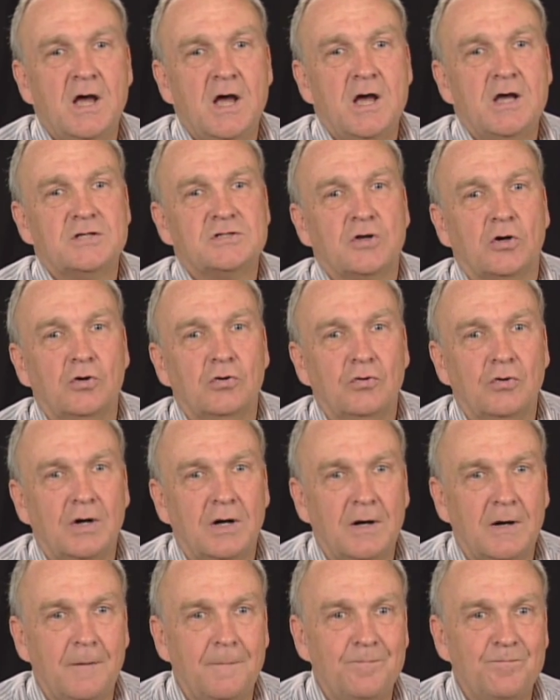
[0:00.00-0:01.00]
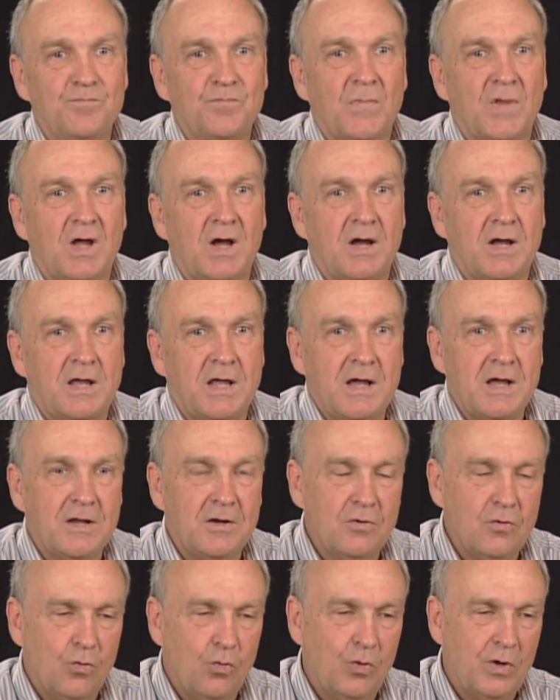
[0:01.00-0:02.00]
So
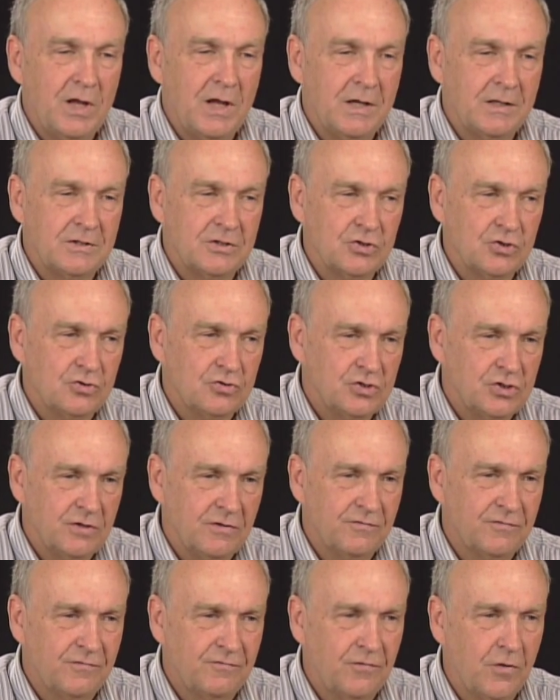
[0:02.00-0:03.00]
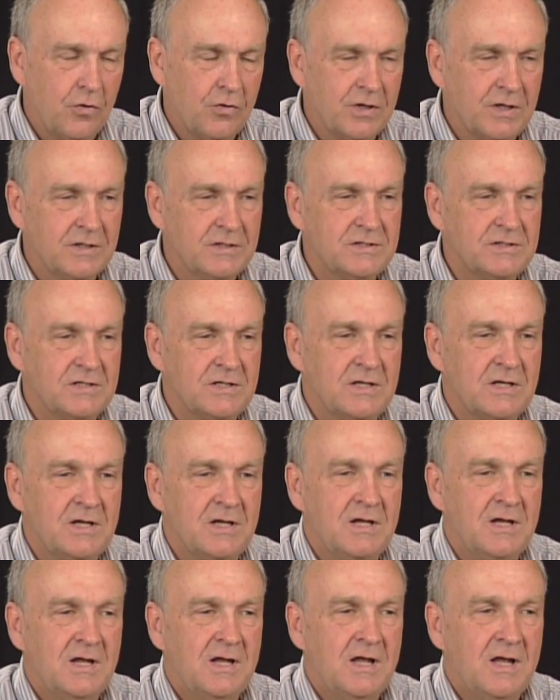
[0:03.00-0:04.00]
again, we had to shift focus
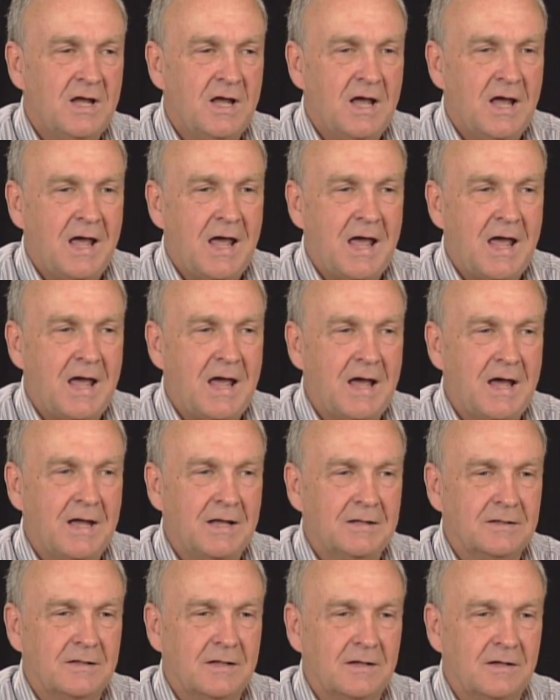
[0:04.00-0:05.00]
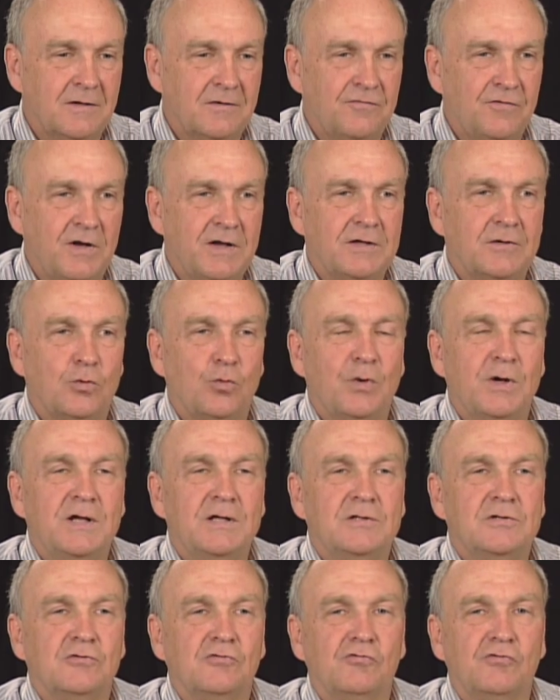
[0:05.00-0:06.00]
and find a way
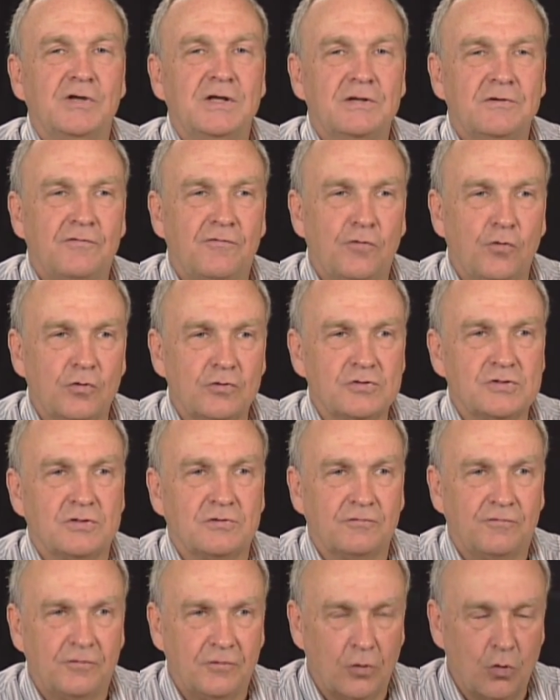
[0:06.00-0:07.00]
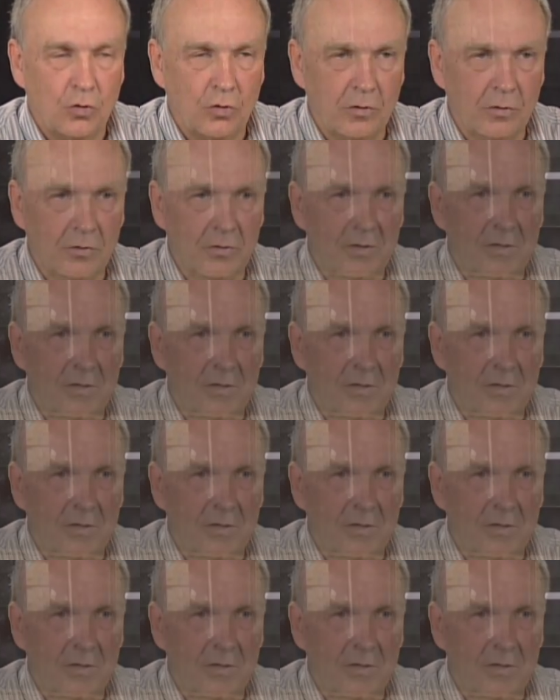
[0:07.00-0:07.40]
to reinforce the floor,